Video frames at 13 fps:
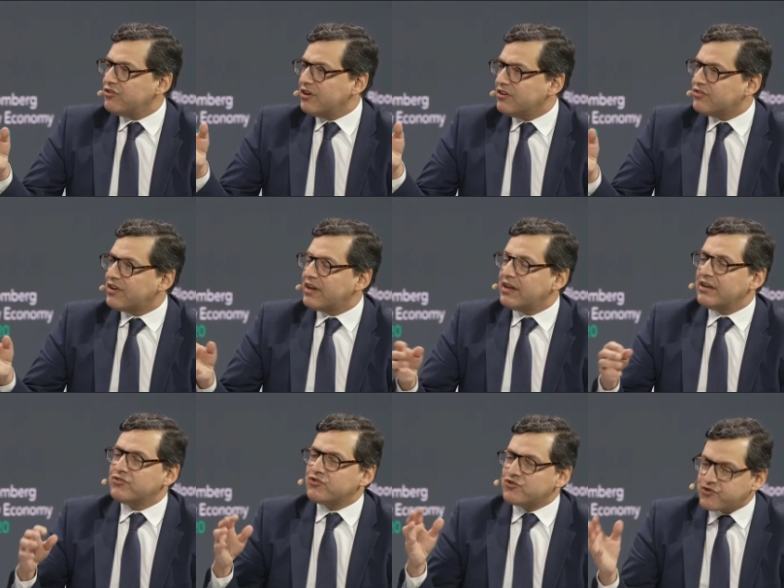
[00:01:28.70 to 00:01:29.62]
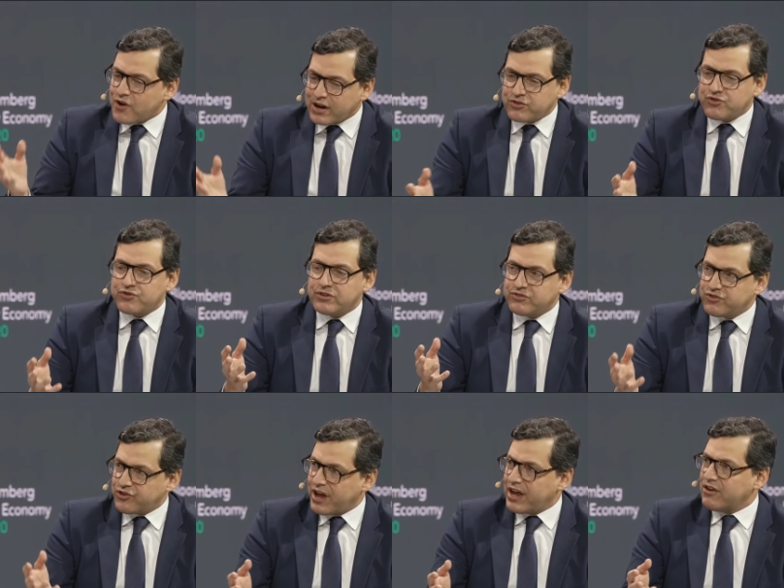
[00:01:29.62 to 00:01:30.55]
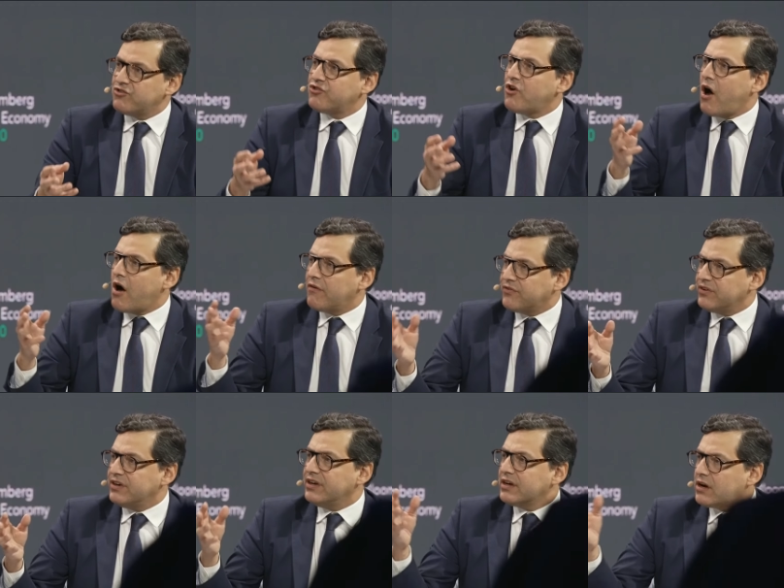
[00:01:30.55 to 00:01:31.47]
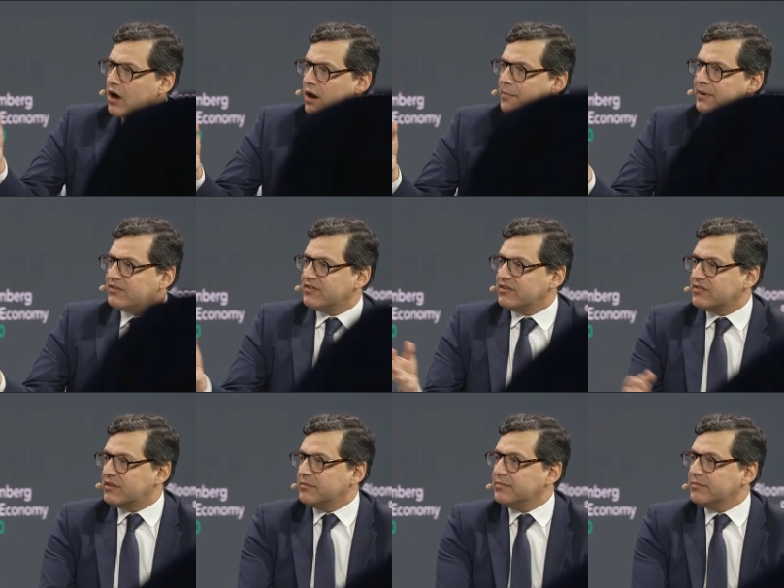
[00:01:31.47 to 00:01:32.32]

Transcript: is a structural change of the economic system?